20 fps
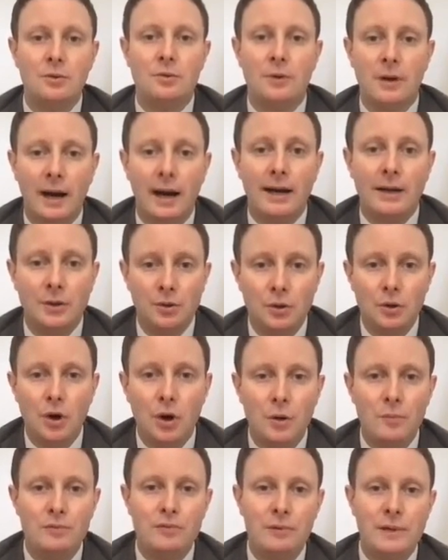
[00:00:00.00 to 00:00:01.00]
So
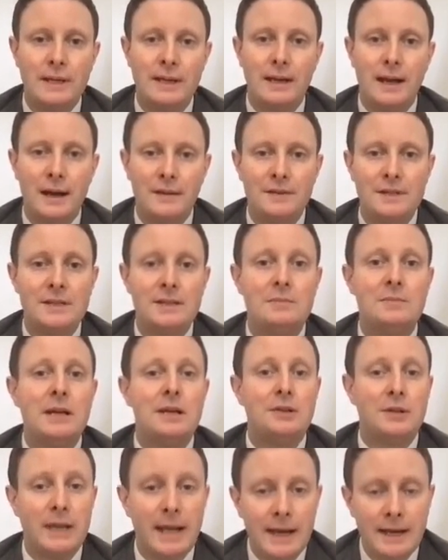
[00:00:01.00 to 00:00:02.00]
I do hope we can
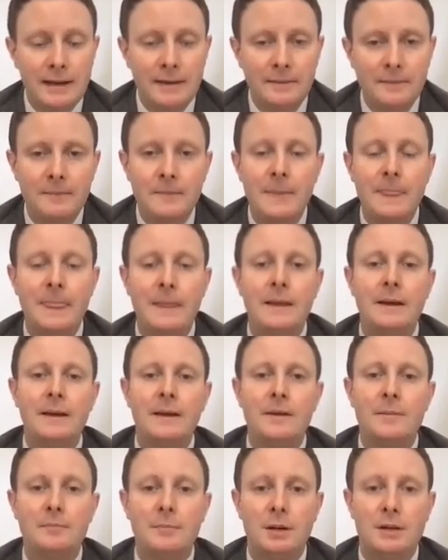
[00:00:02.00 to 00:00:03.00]
have this debate again,
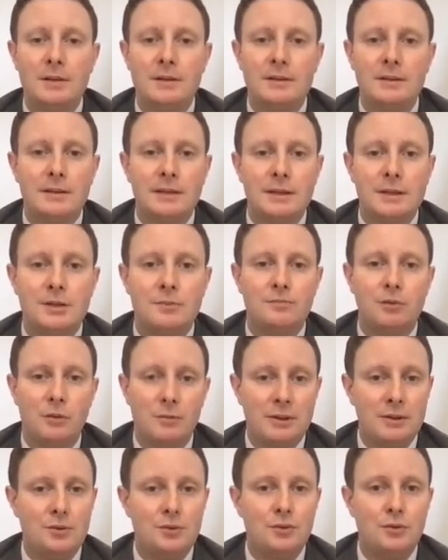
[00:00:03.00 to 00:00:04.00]
but
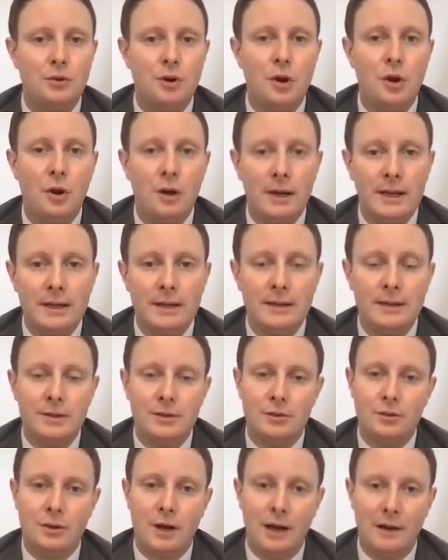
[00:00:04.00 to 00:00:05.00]
it's probably too
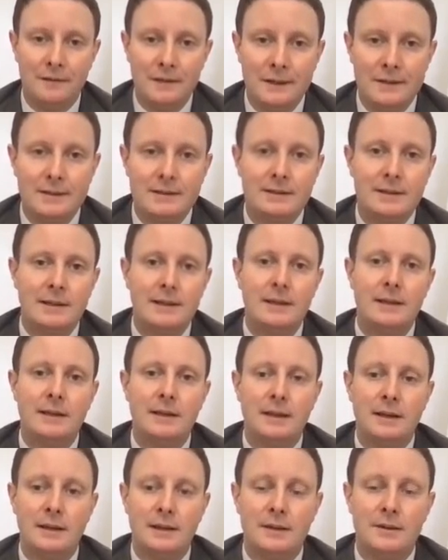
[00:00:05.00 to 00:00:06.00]
early to have
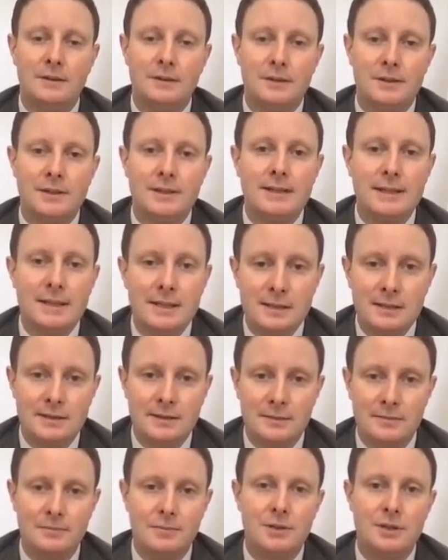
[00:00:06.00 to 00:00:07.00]
it. And
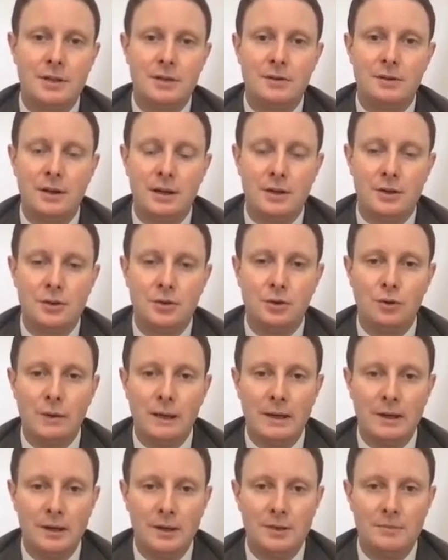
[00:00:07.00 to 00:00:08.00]
this particular
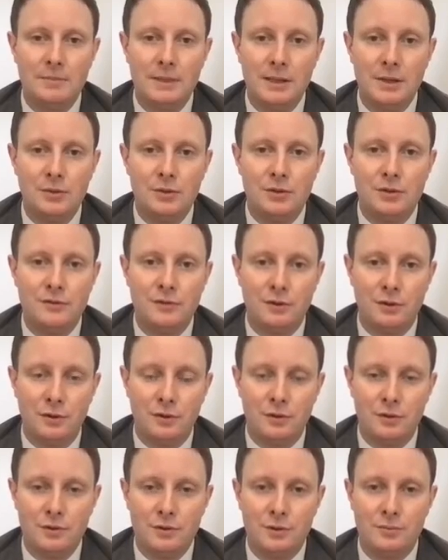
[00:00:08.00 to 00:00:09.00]
tool will not be used
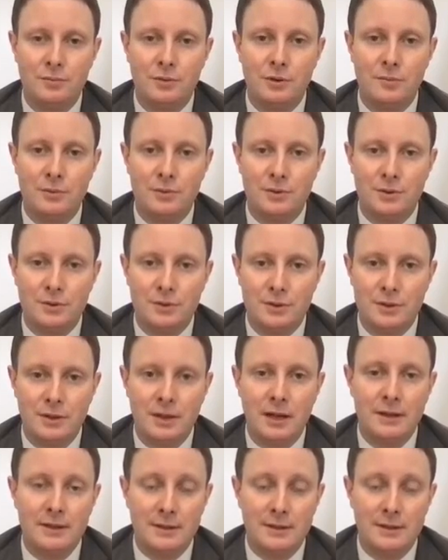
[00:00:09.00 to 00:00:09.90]
for other purposes.